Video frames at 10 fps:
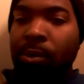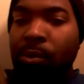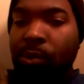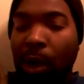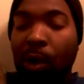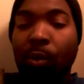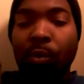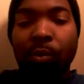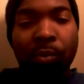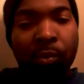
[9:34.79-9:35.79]

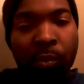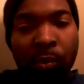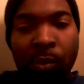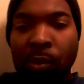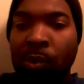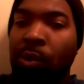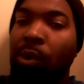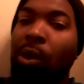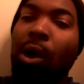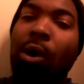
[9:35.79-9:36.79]
So,
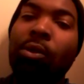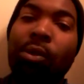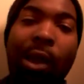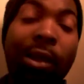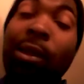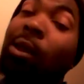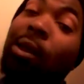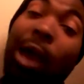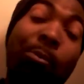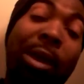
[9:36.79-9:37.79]
you know,
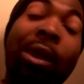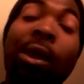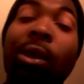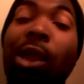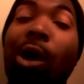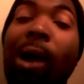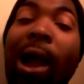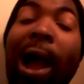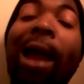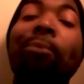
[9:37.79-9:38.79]
you know
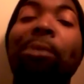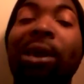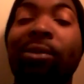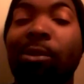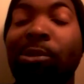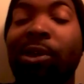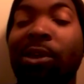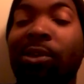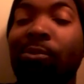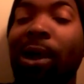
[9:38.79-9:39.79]
what? Let me tell
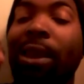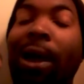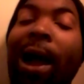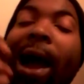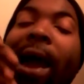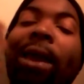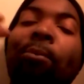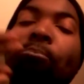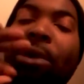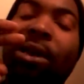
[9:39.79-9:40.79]
you something right now. I
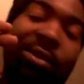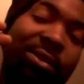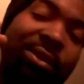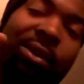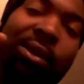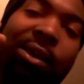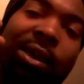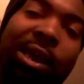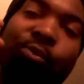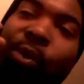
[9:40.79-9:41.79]
miss
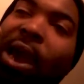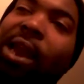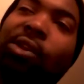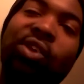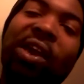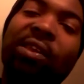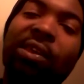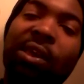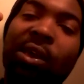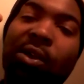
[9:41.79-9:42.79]
if we had a chance
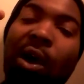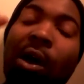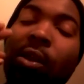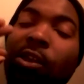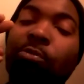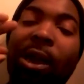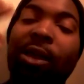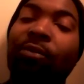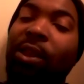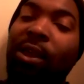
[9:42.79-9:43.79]
to get Carl Nicks
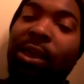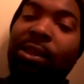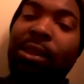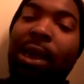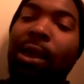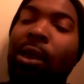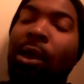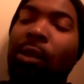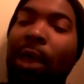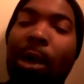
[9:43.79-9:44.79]
back, if he didn't get
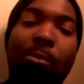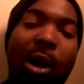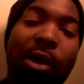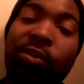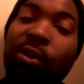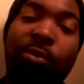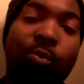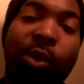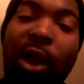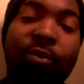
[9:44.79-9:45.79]
that Marcus,
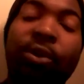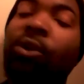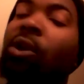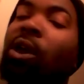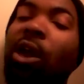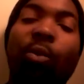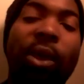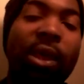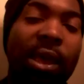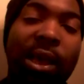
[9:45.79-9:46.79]
whatever, if
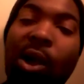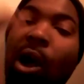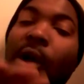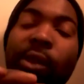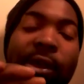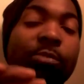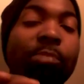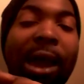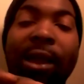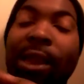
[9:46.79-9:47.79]
we could get Carl Nicks
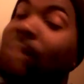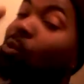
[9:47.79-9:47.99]
back, that's